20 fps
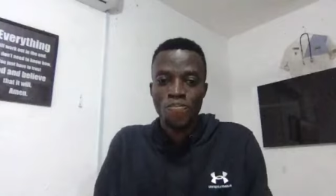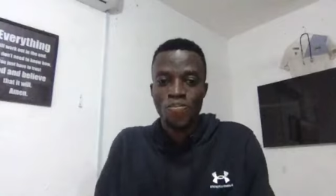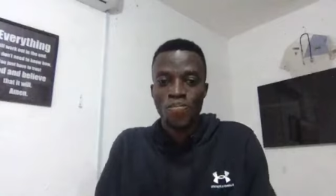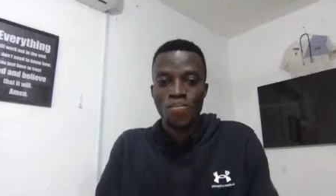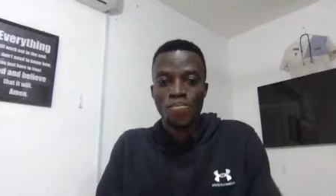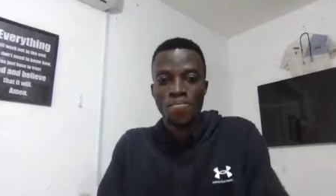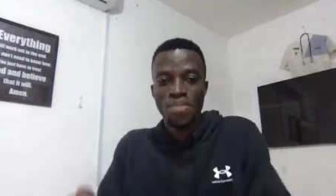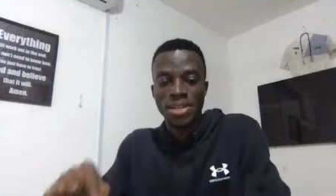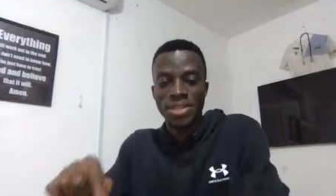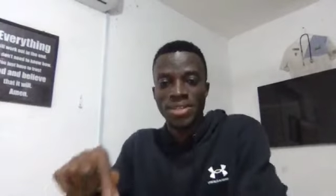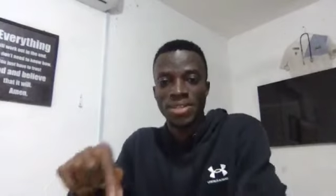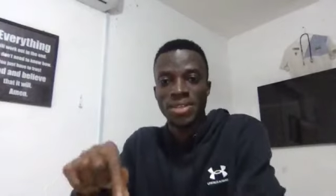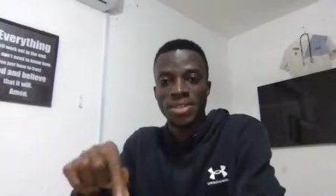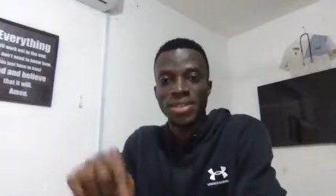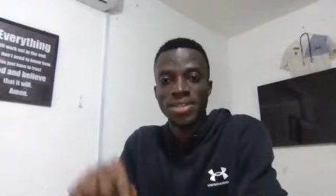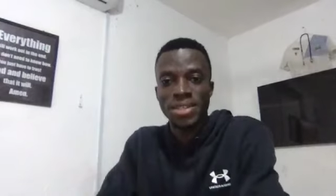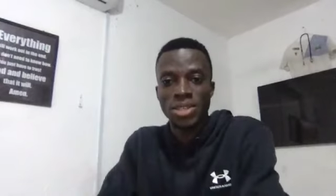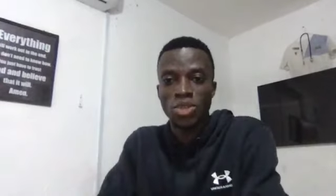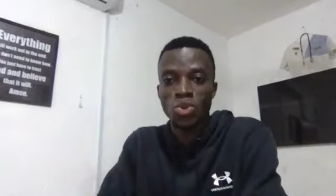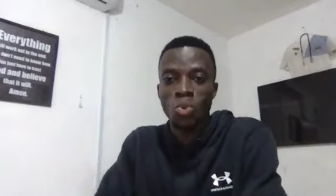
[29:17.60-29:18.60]
but this
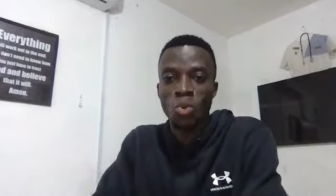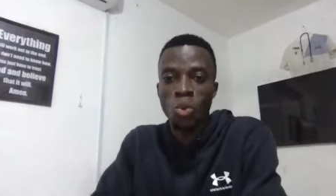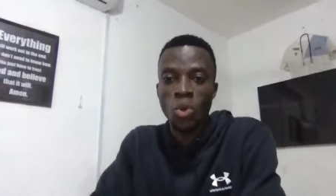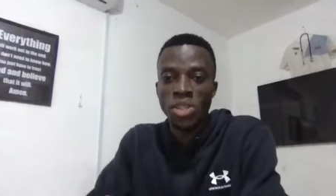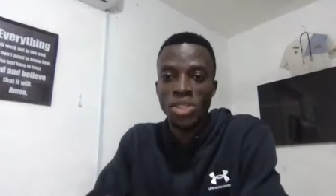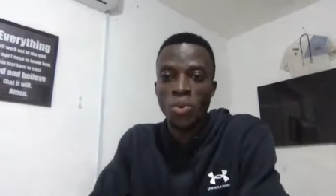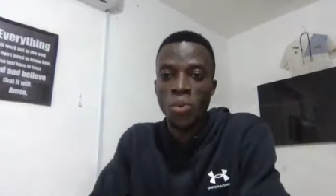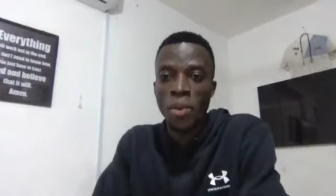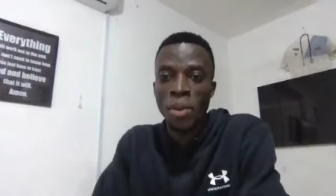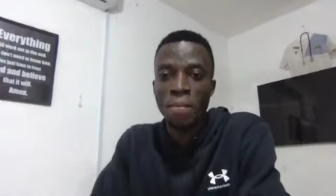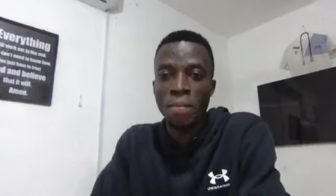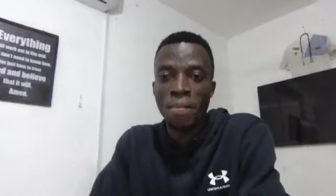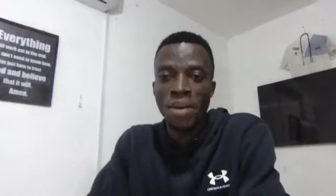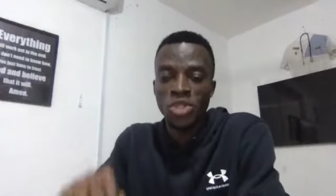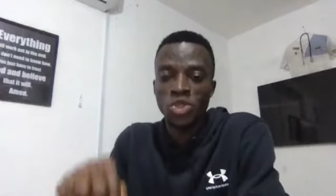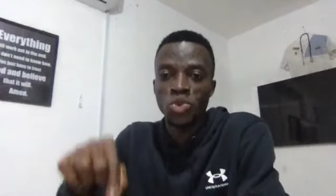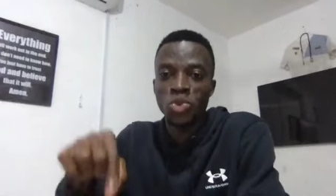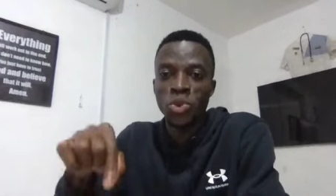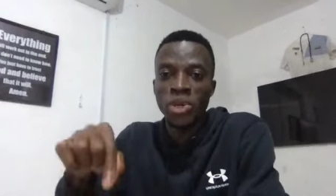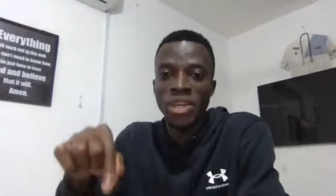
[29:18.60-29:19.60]
is what we
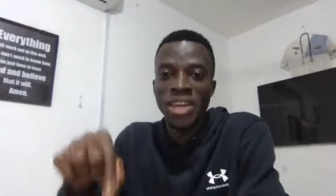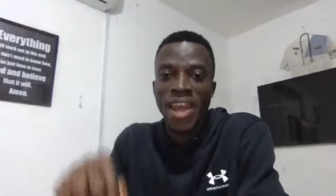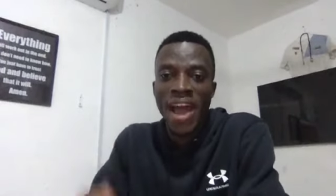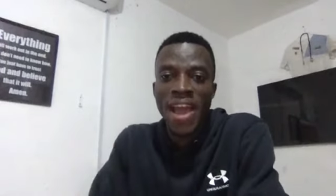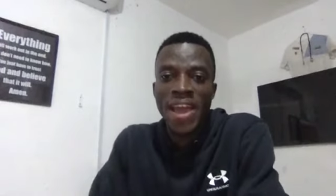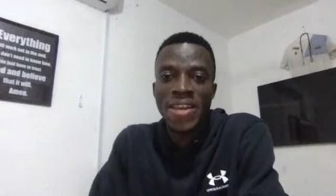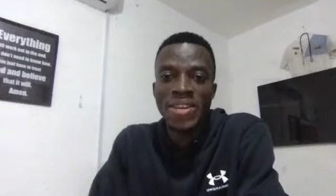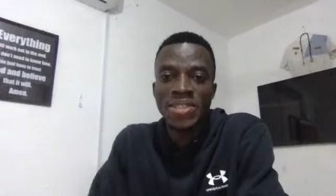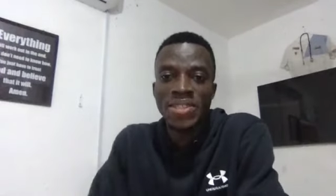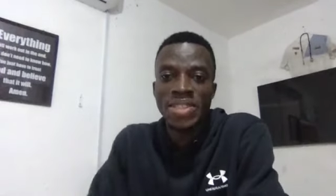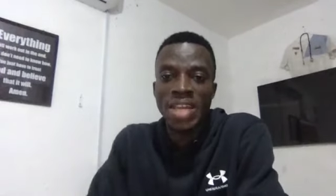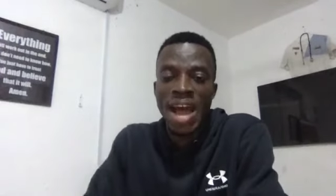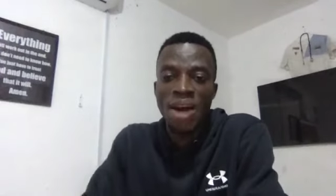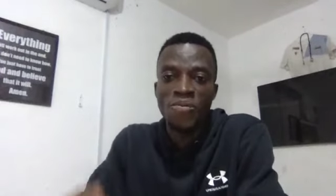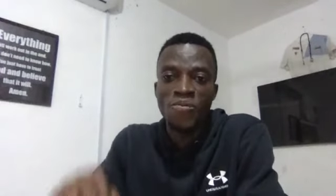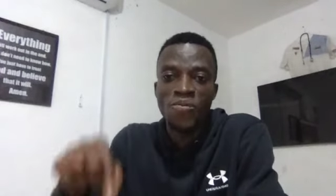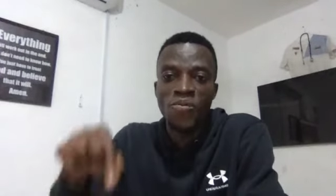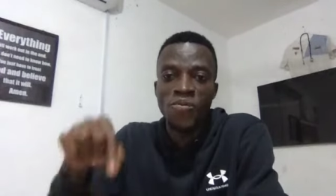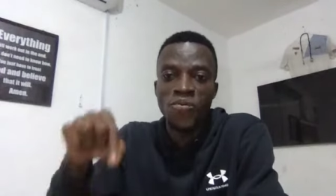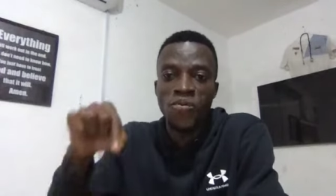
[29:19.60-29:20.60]
must unite
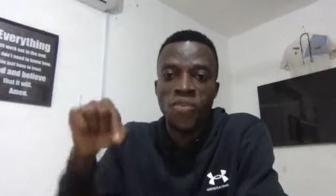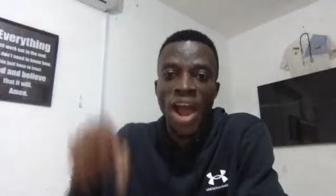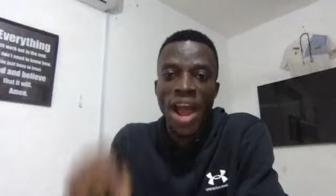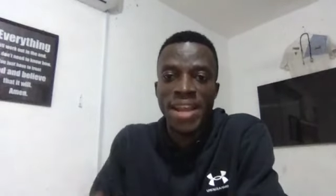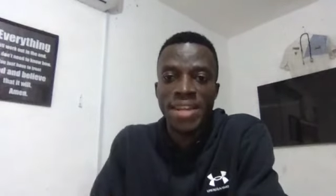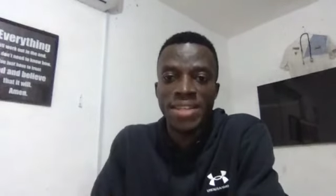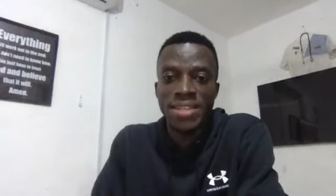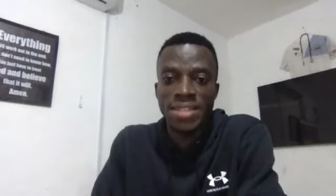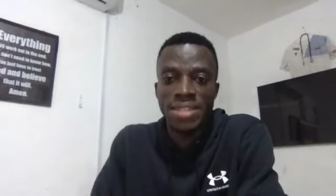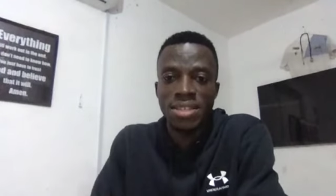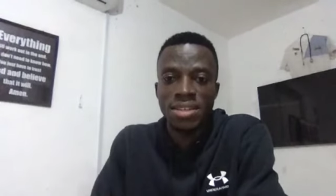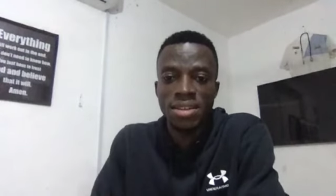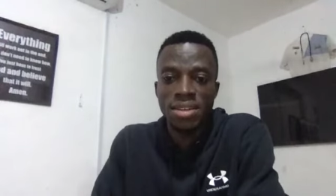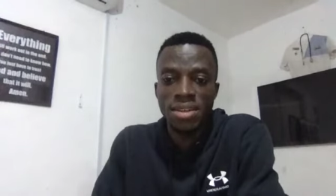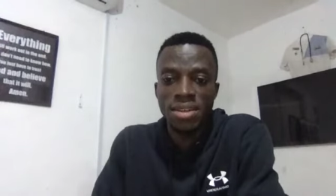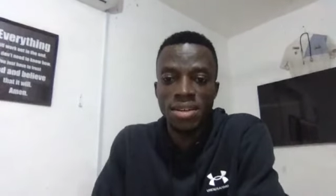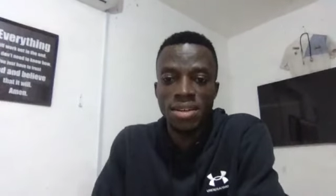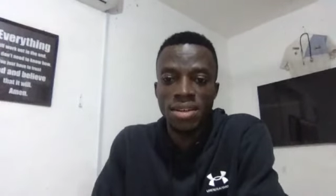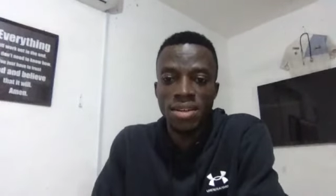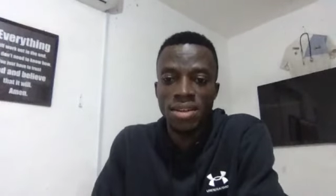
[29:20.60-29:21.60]
and fight,
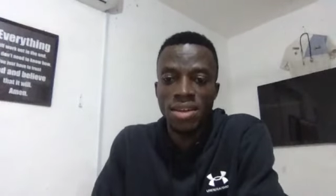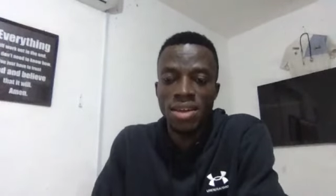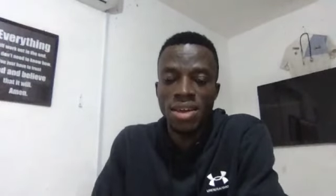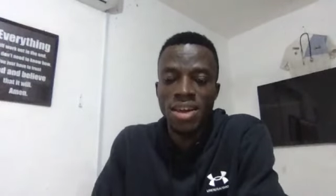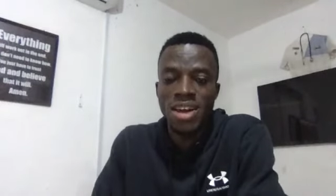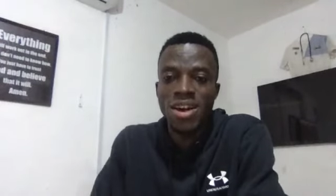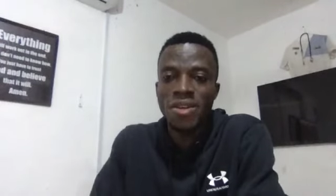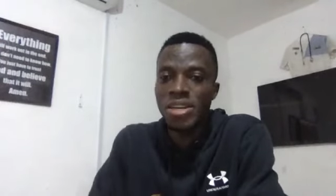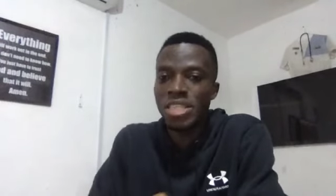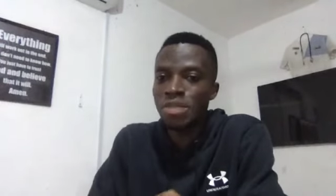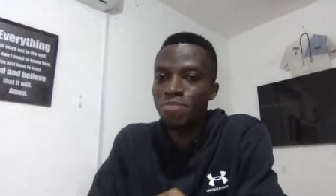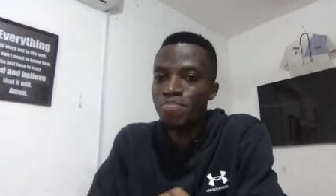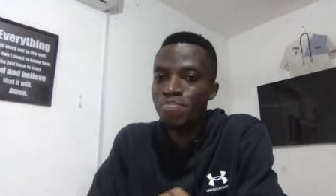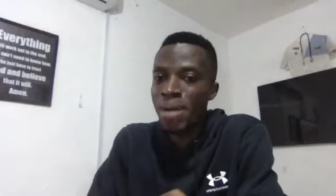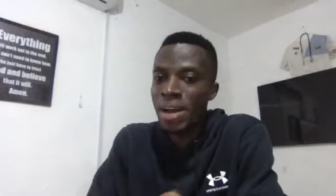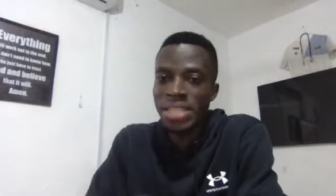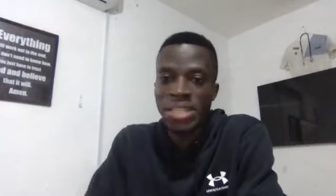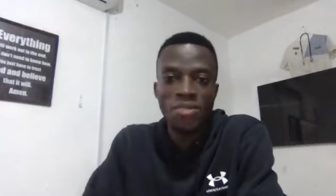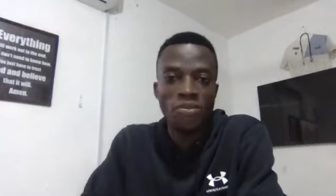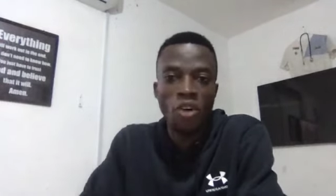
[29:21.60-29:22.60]

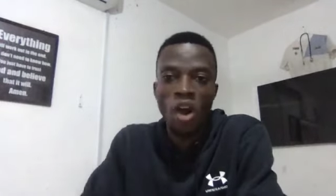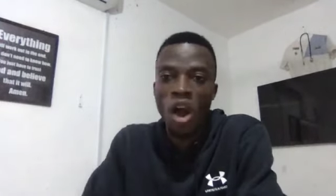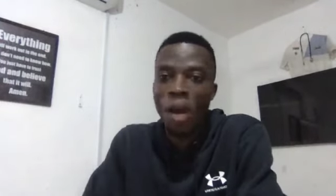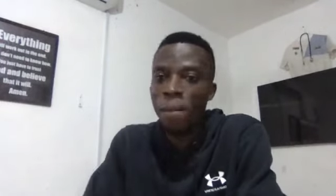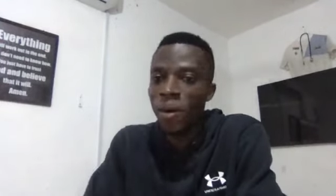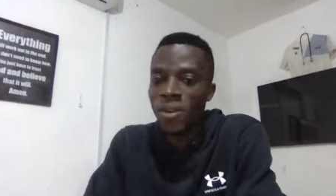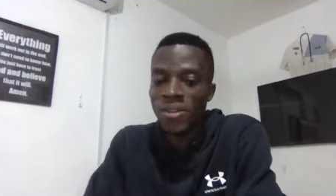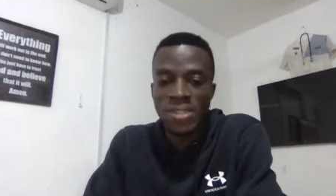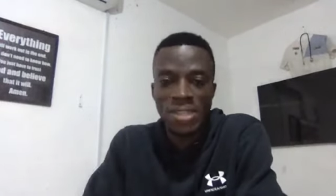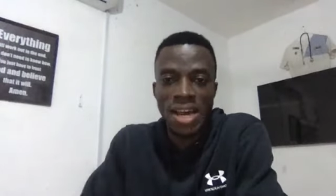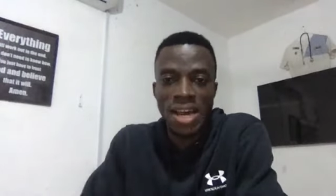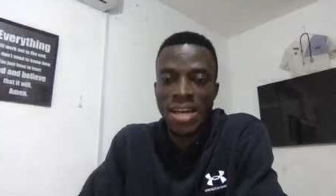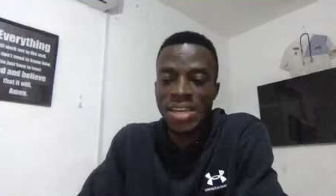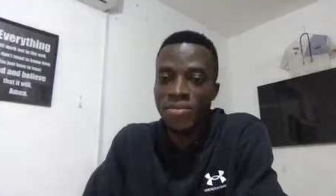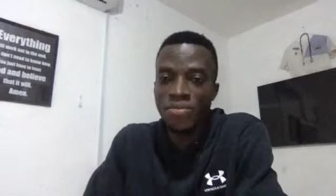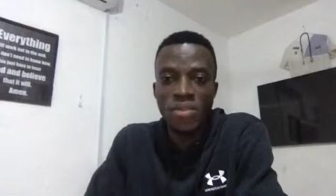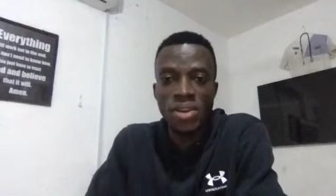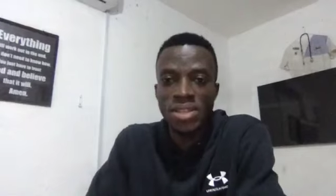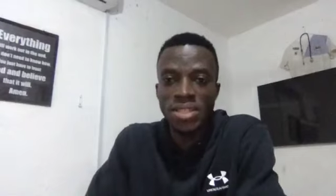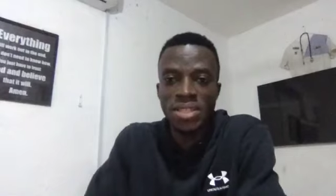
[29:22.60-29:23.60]
irrespective of our political
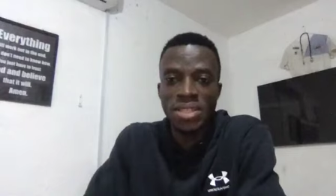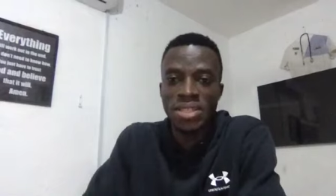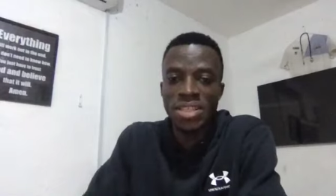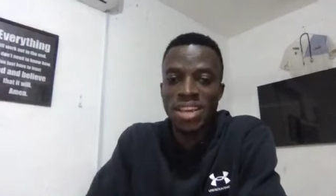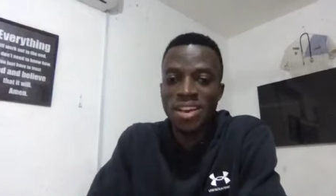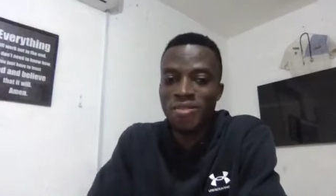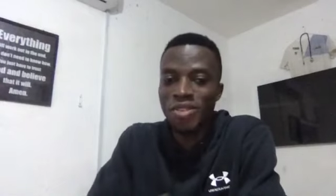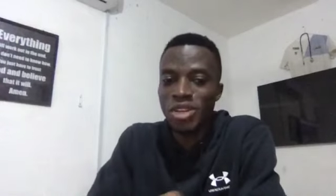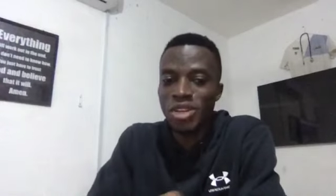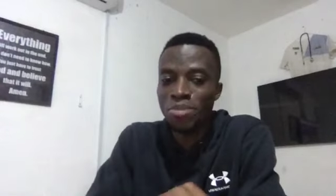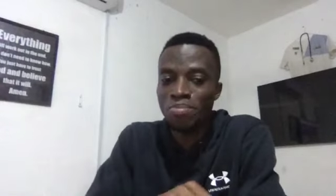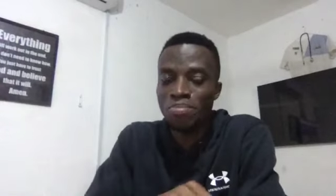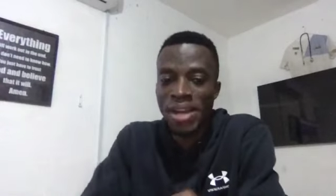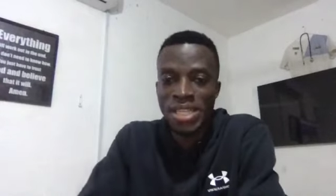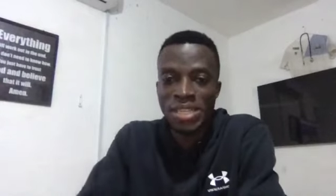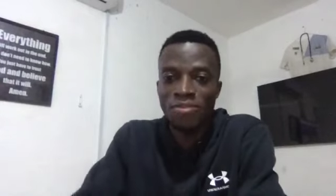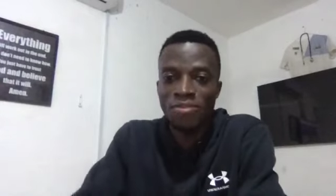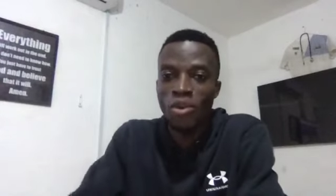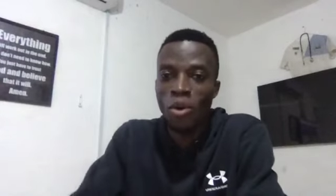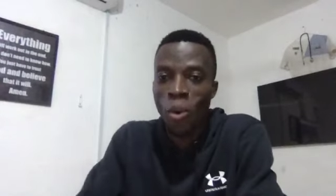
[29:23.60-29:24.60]
differences,
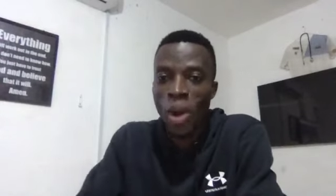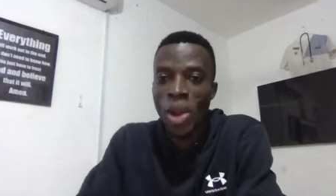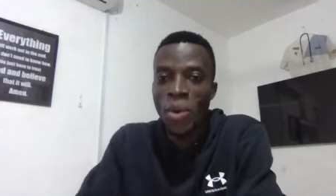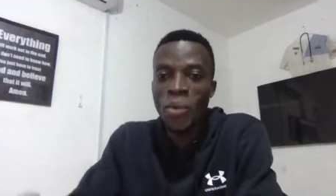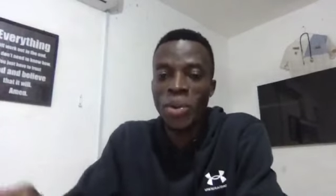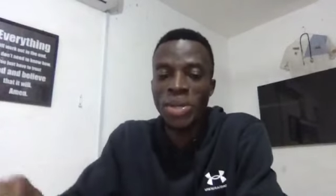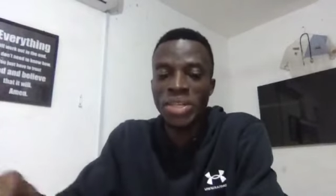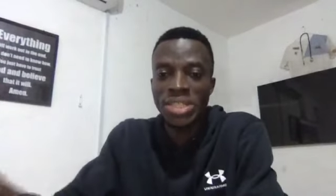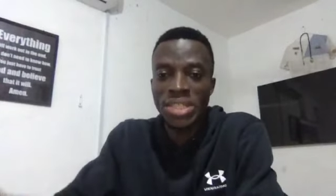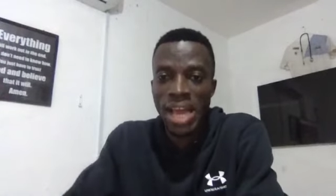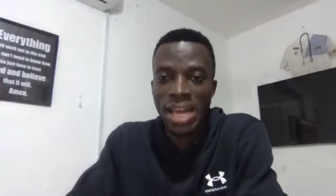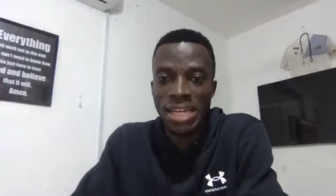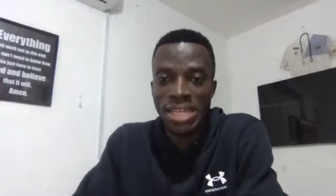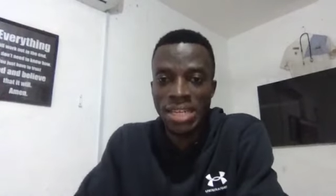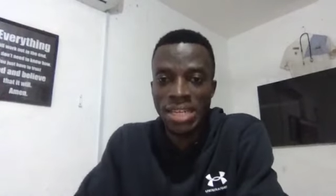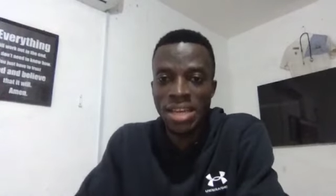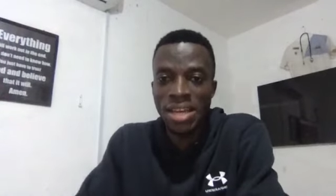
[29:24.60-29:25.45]
irrespective of where we stand.